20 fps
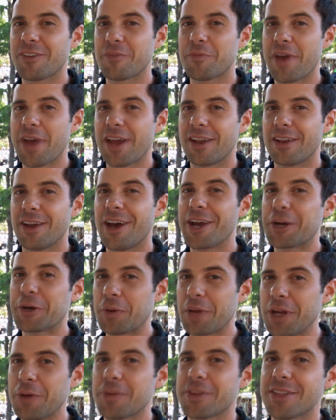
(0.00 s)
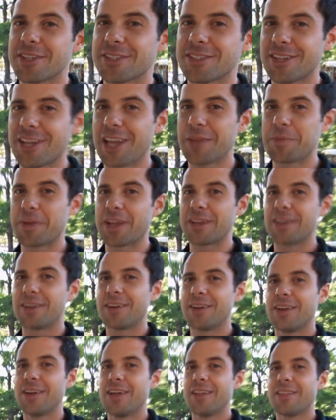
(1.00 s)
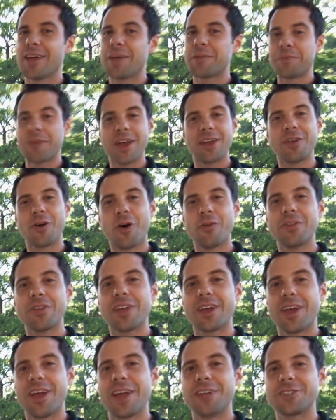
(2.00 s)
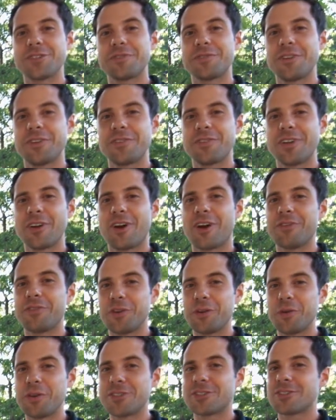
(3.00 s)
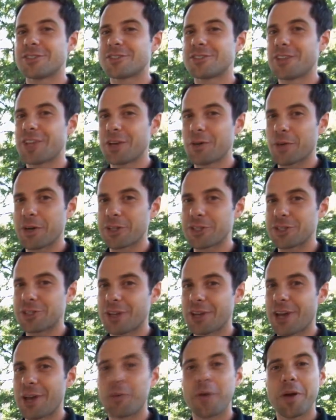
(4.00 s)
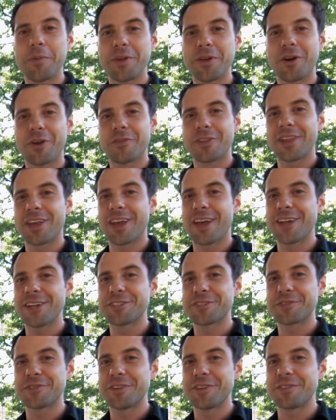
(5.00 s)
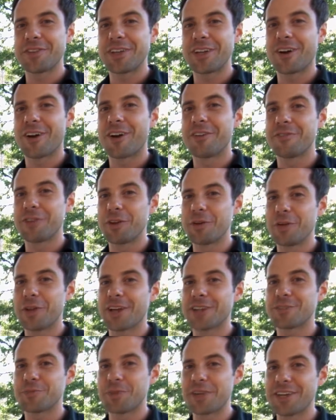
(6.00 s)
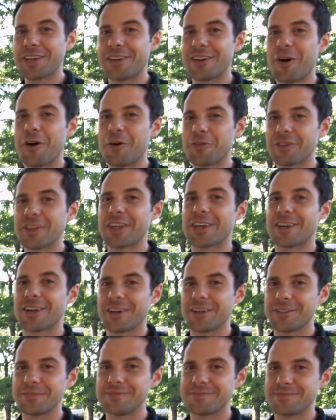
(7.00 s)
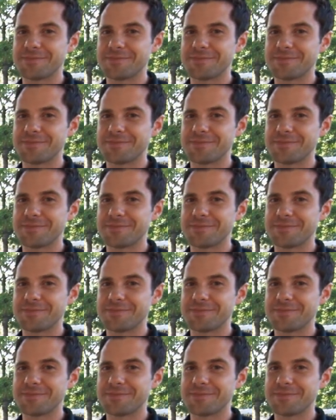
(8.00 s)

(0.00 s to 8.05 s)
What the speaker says: of men agree with the statement that men over the age of 50 are viewed as distinguished, and women over the age of 50 are viewed as being over the hill.